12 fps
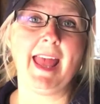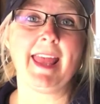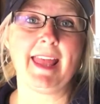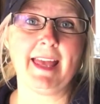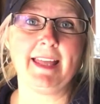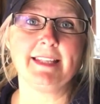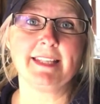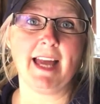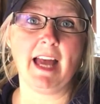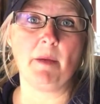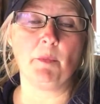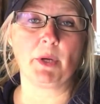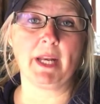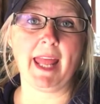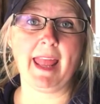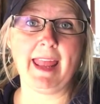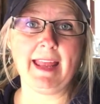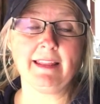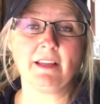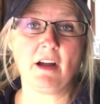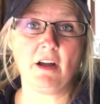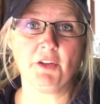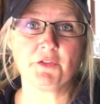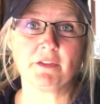and we're going to hang the
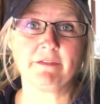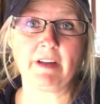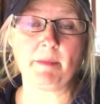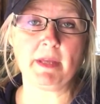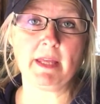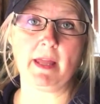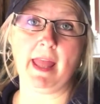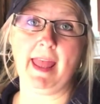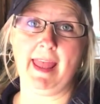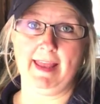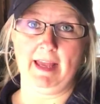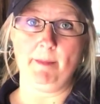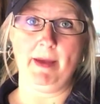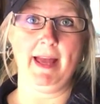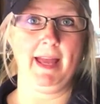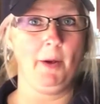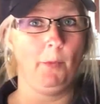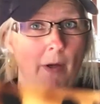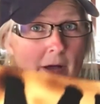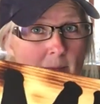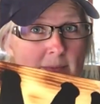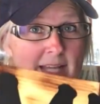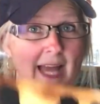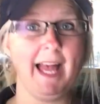cauldron from it, hang up my
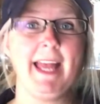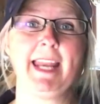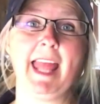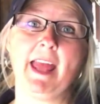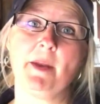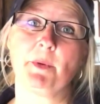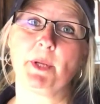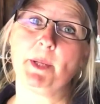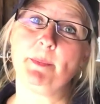welcome sign, and we're going